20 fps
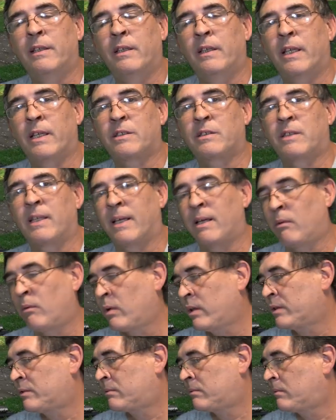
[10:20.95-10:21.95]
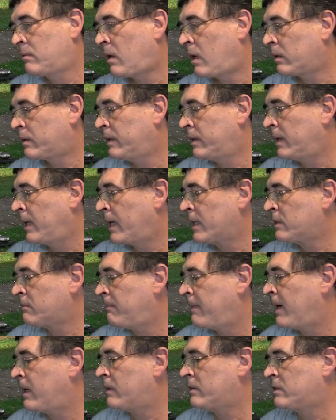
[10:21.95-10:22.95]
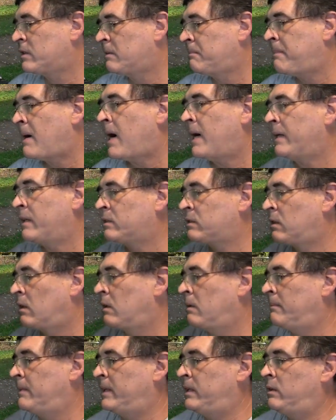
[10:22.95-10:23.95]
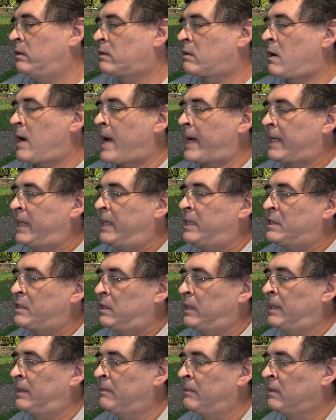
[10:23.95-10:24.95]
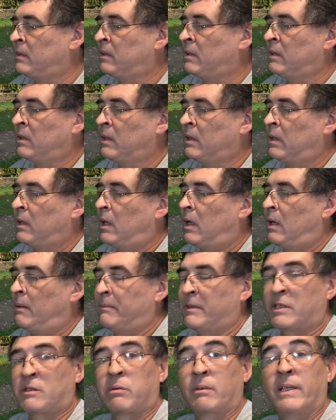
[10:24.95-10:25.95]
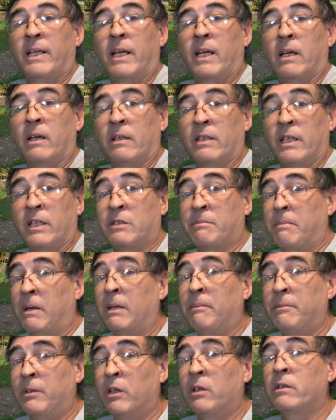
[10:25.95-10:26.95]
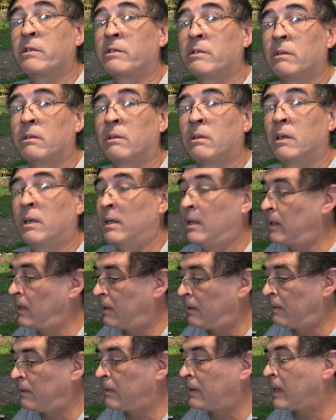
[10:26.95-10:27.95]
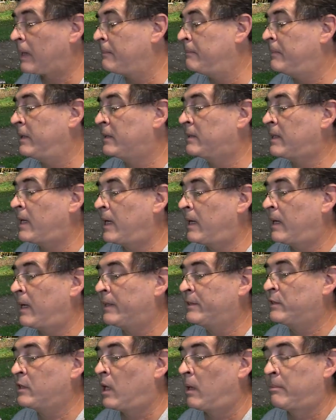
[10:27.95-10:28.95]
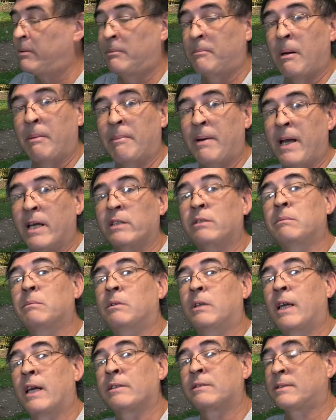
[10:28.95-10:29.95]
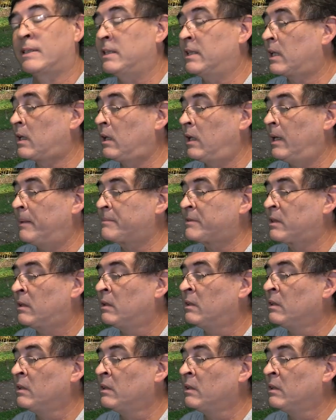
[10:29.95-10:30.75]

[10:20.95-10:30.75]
the next thing I want to talk to you guys about is the bodies on them. They do crack easily. This one here, it's been abused. I admit that. I jump in my bathroom. You guys seen the clips.